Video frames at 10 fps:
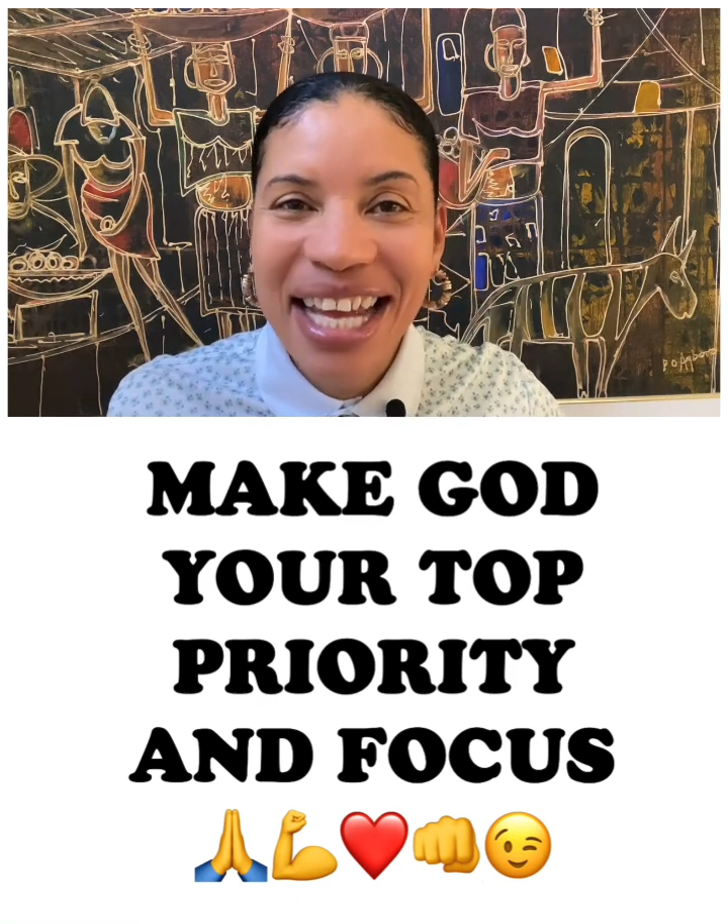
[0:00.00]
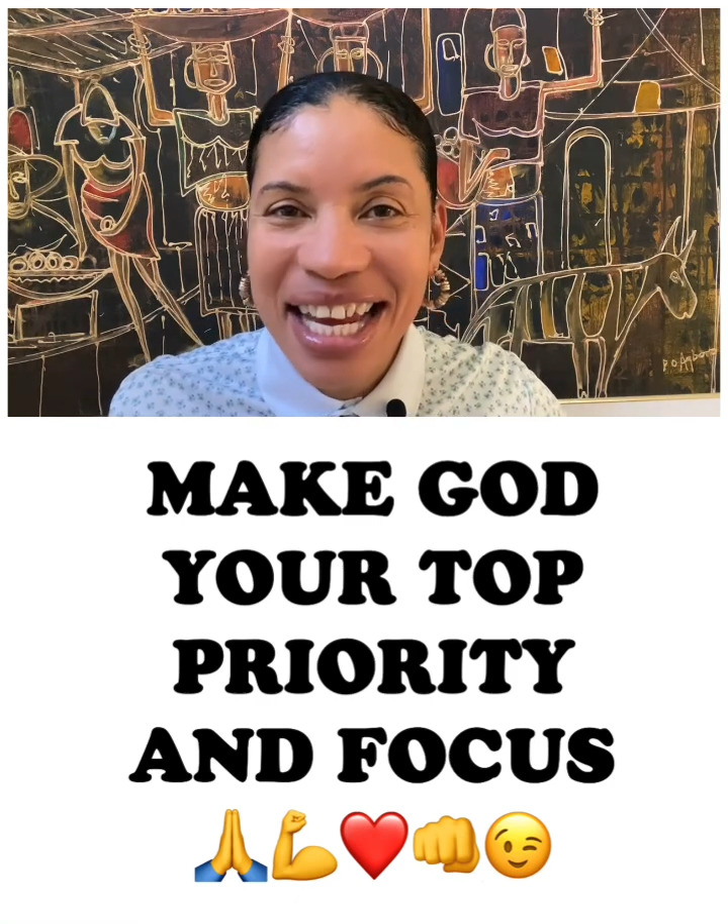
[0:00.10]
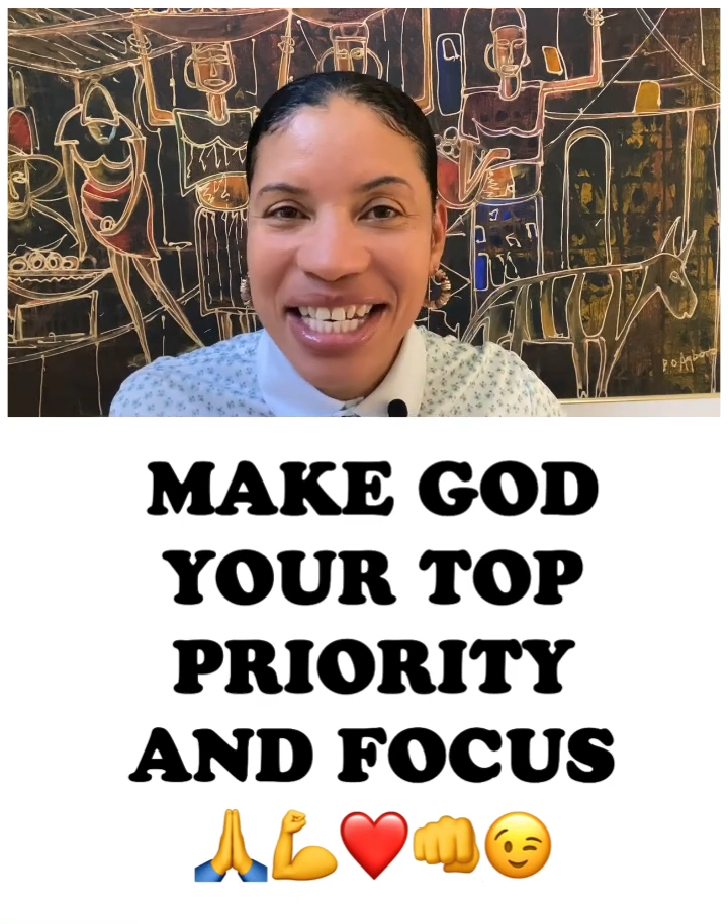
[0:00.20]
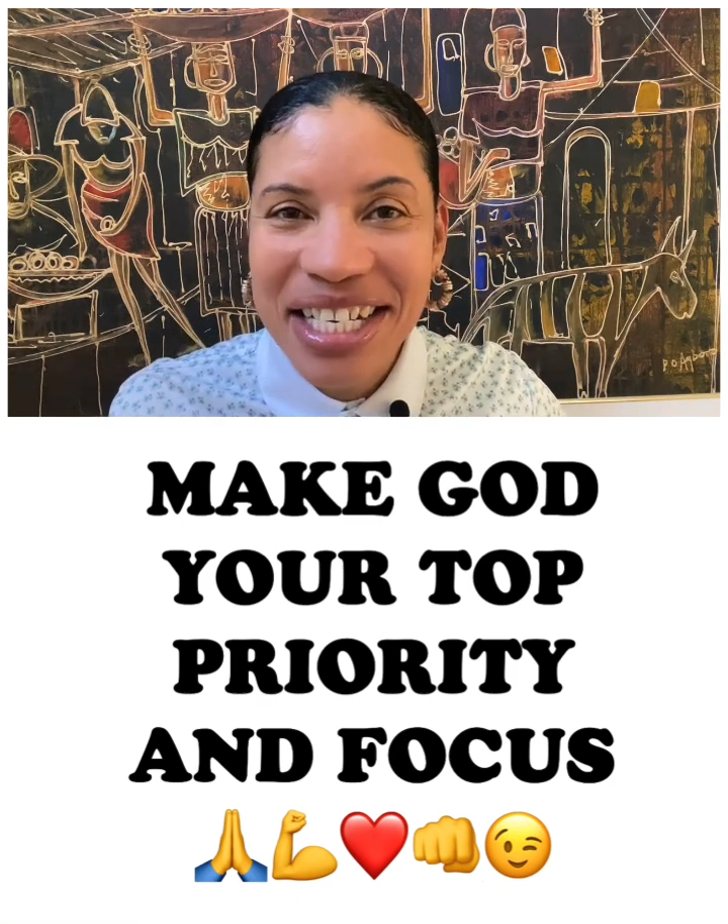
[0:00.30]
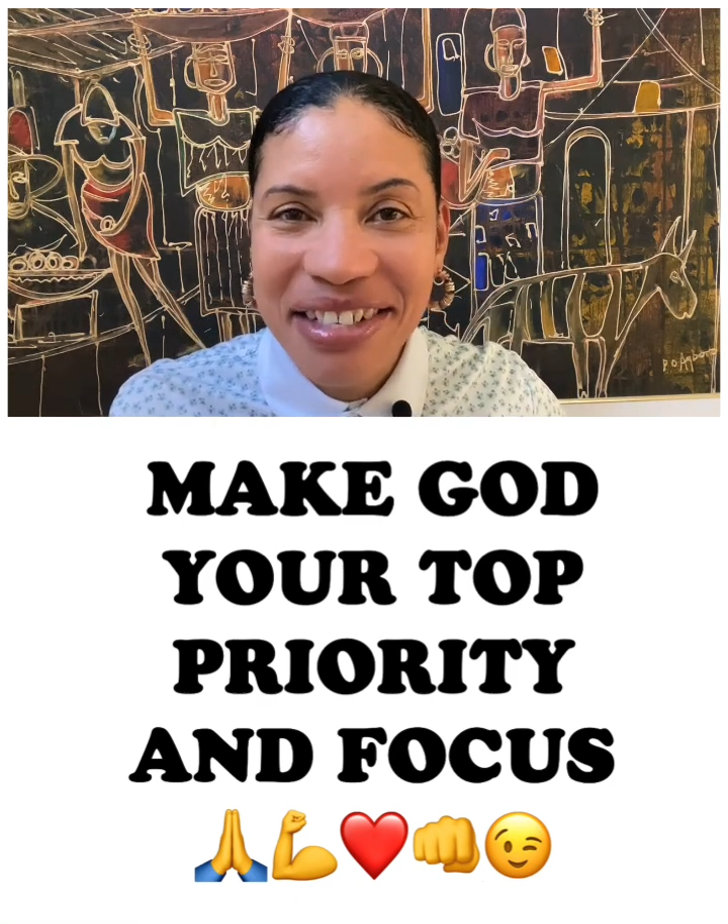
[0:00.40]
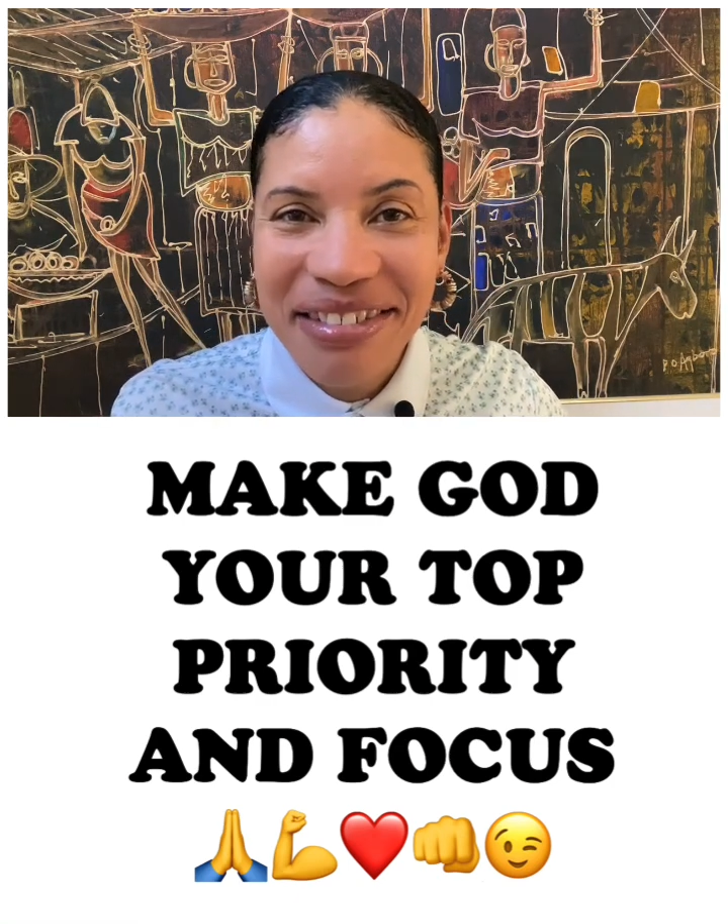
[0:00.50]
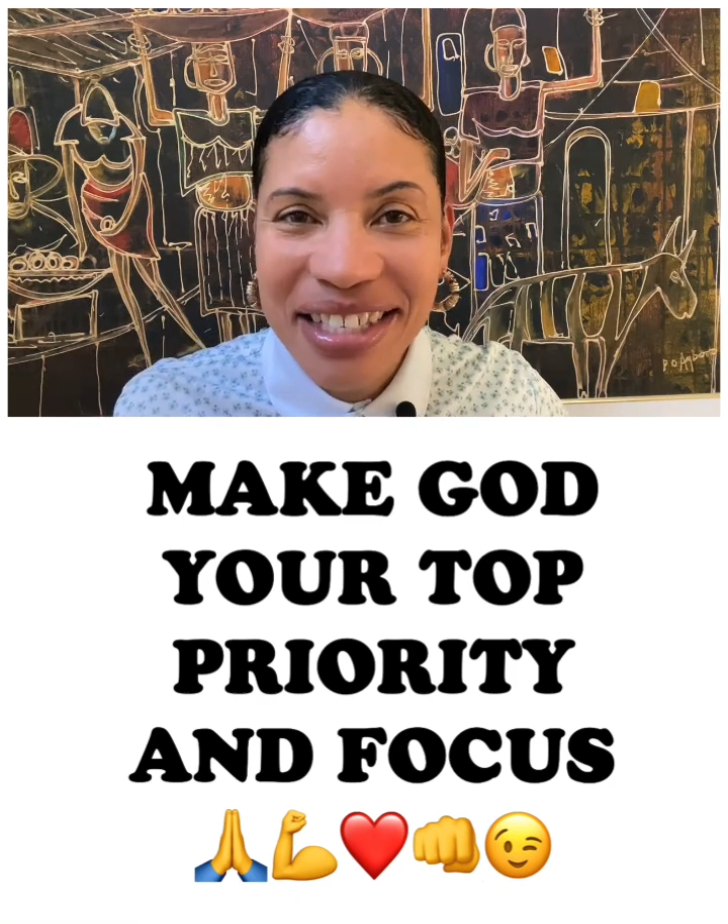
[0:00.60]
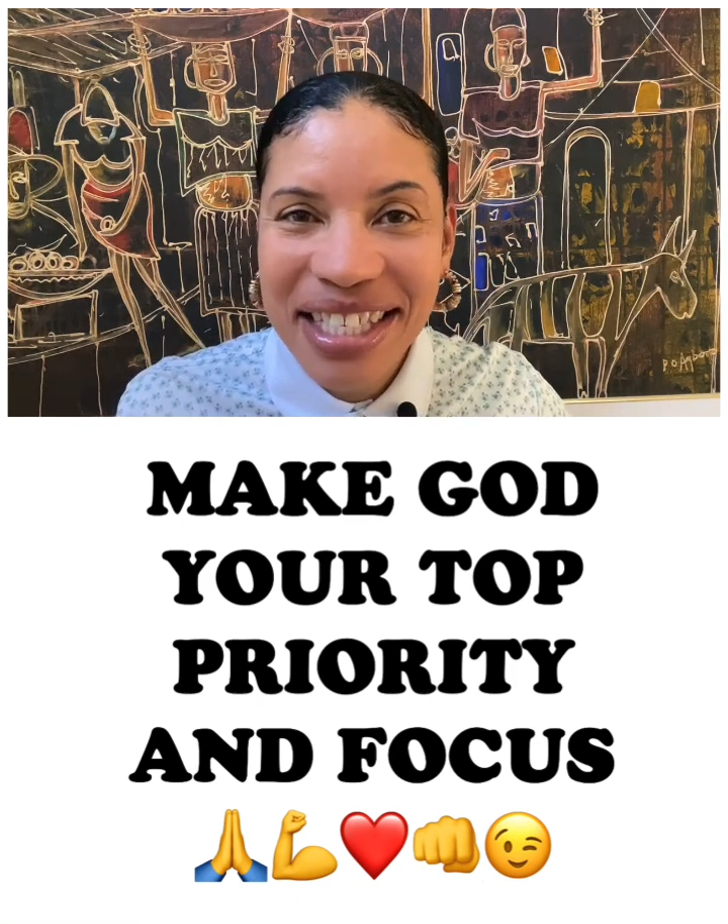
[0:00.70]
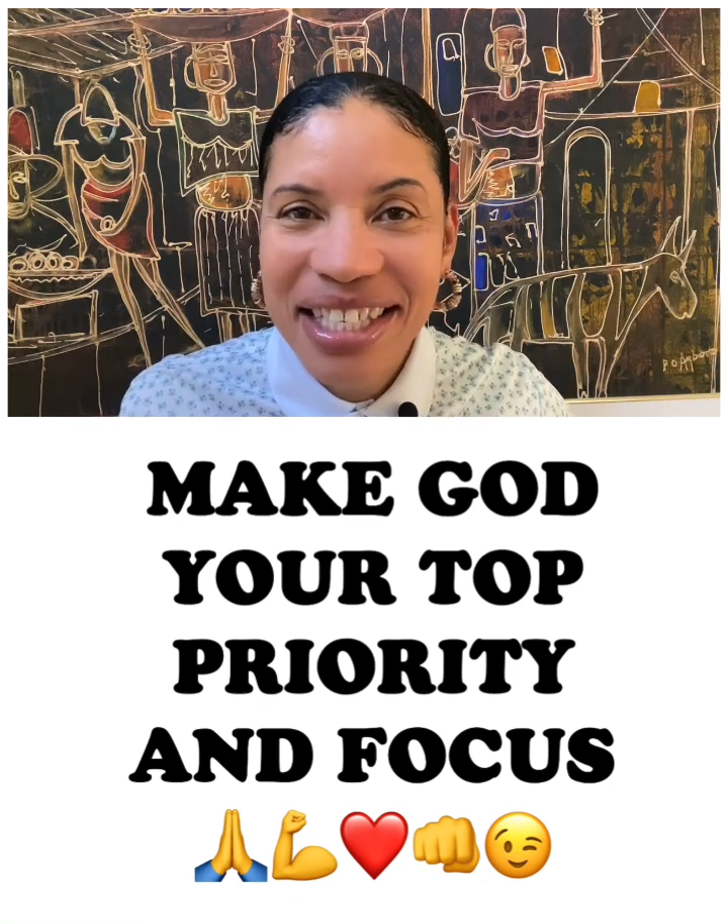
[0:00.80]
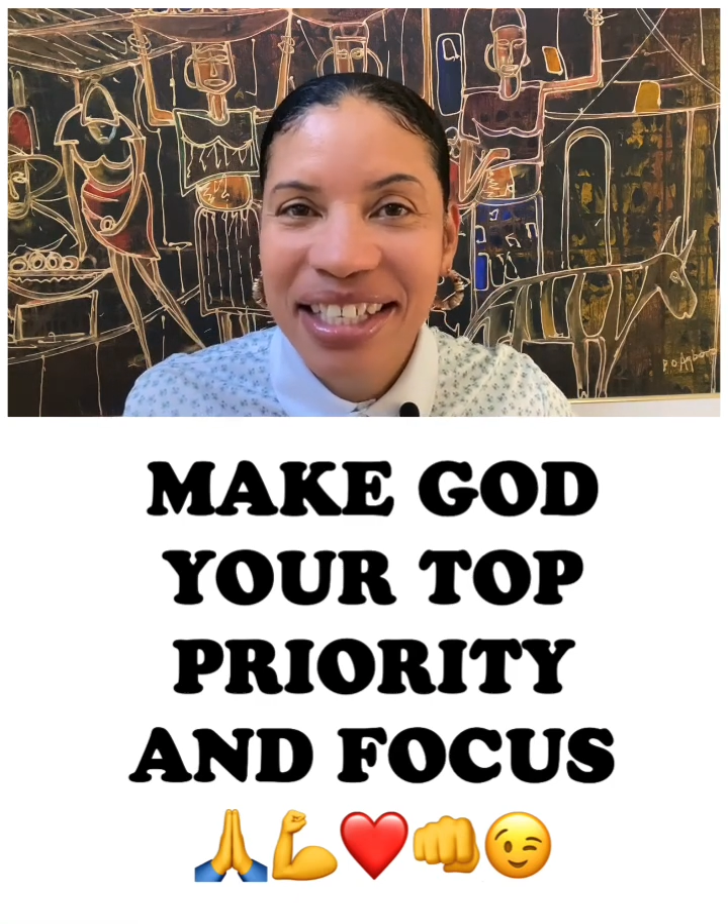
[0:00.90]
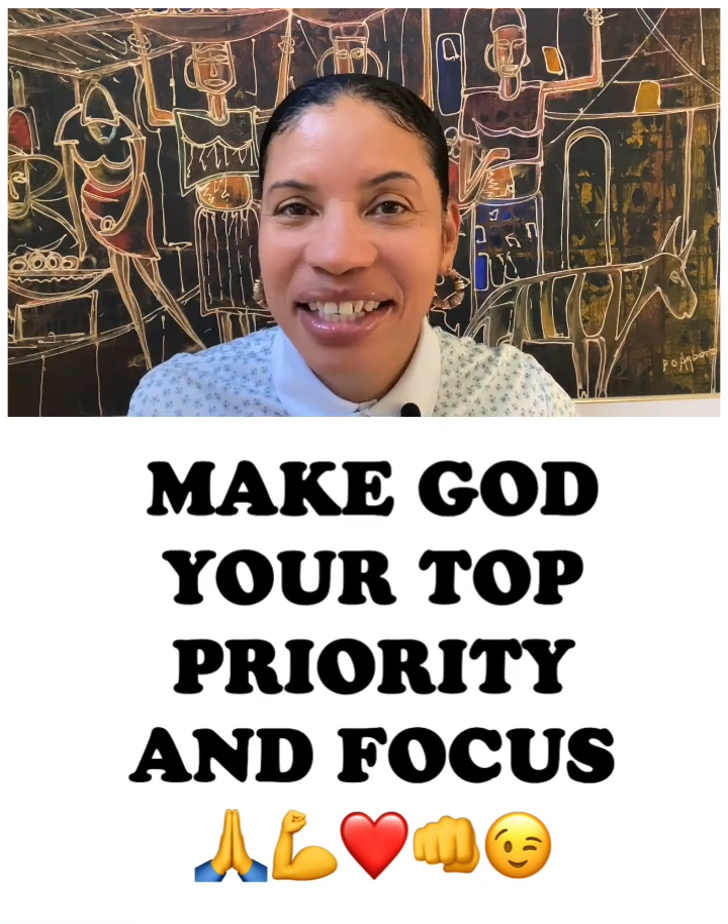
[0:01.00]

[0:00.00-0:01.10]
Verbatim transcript: angels